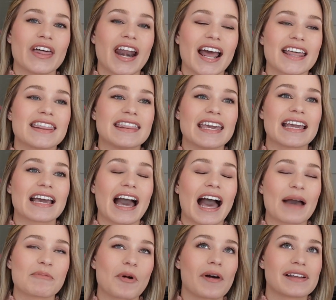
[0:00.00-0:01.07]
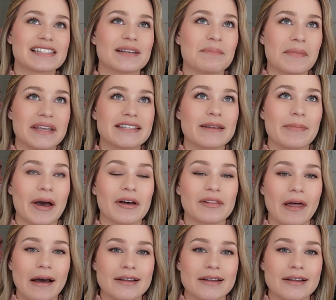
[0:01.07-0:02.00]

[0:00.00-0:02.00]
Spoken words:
I think I'm going to miss about law